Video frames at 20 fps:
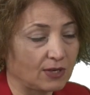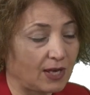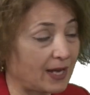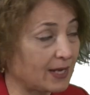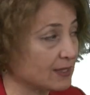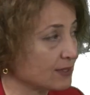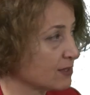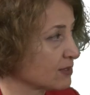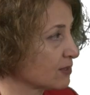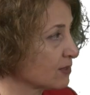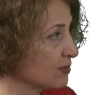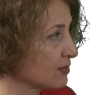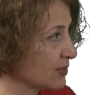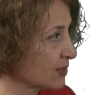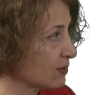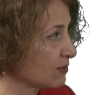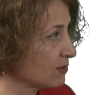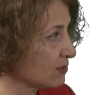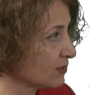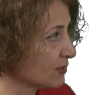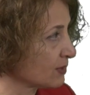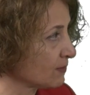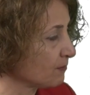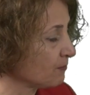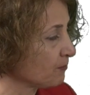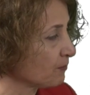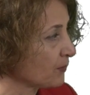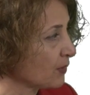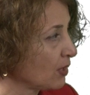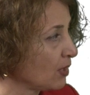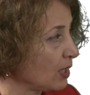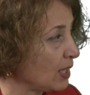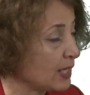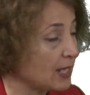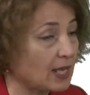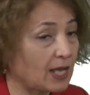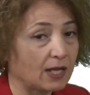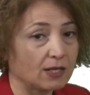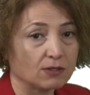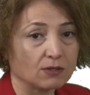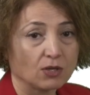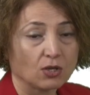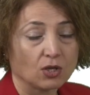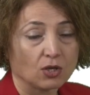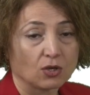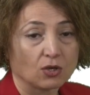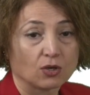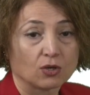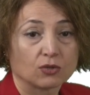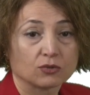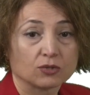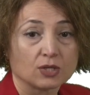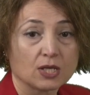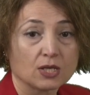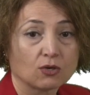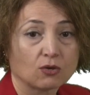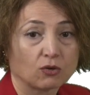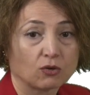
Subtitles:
ice crystals. Again, they